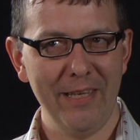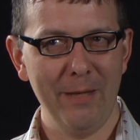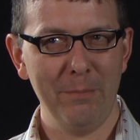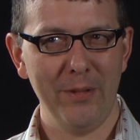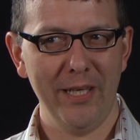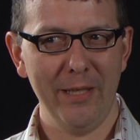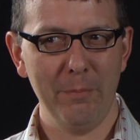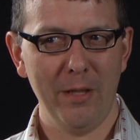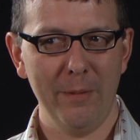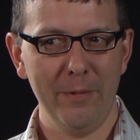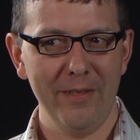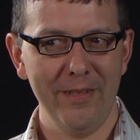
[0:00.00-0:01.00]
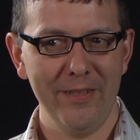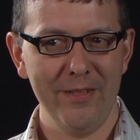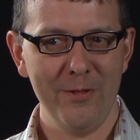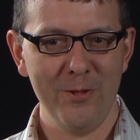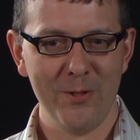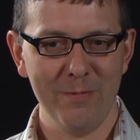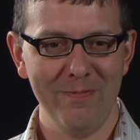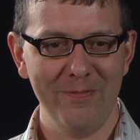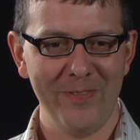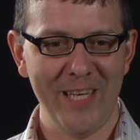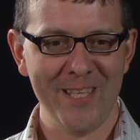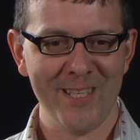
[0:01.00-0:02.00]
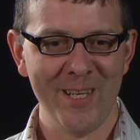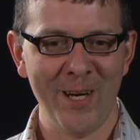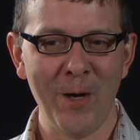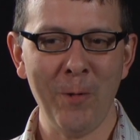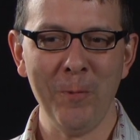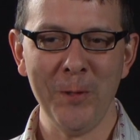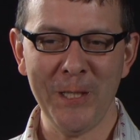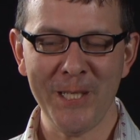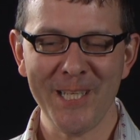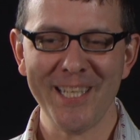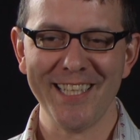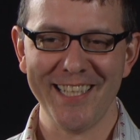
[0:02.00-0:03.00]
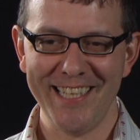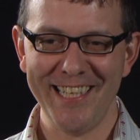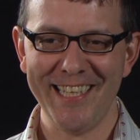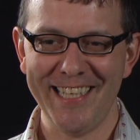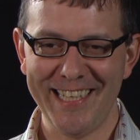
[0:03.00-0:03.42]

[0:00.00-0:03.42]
had Brian Barber do some fancy artwork, and